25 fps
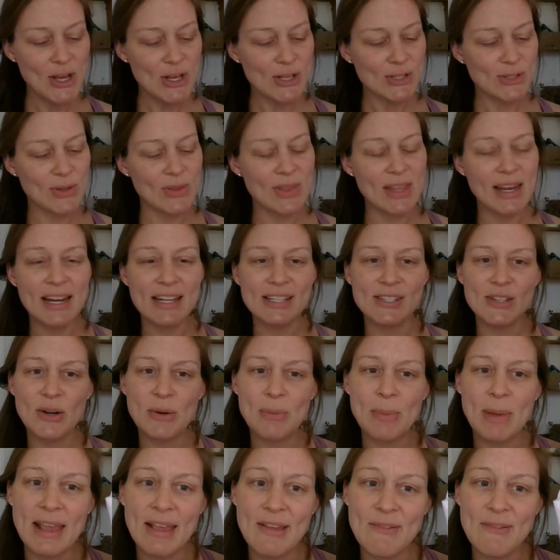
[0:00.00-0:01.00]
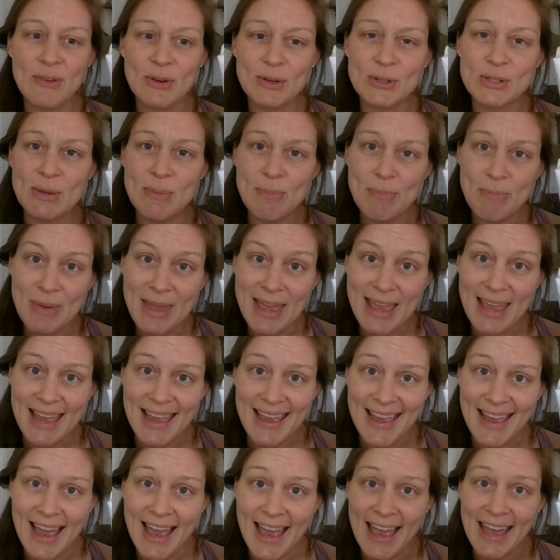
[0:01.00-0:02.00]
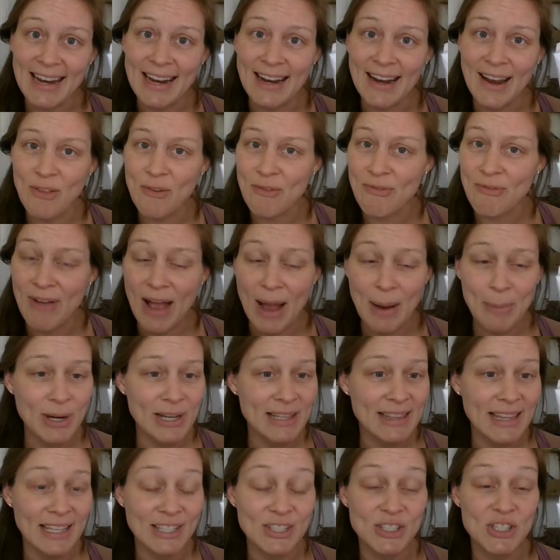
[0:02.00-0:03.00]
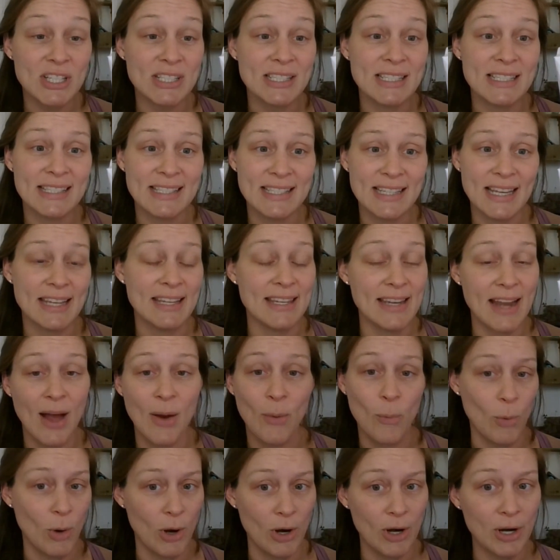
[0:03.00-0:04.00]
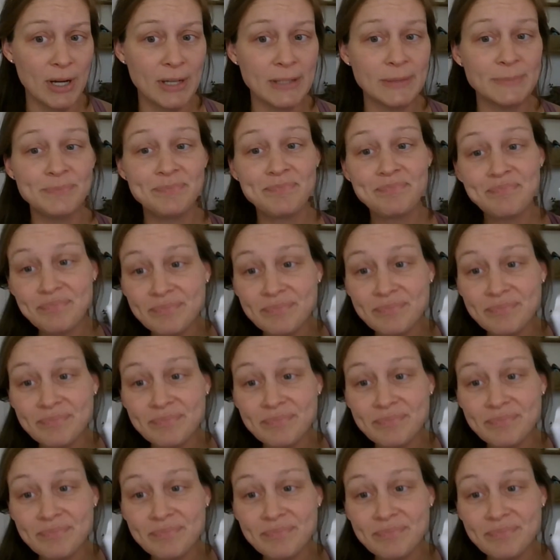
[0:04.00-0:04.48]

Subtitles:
So then I started making version B in another fabric that just did not work.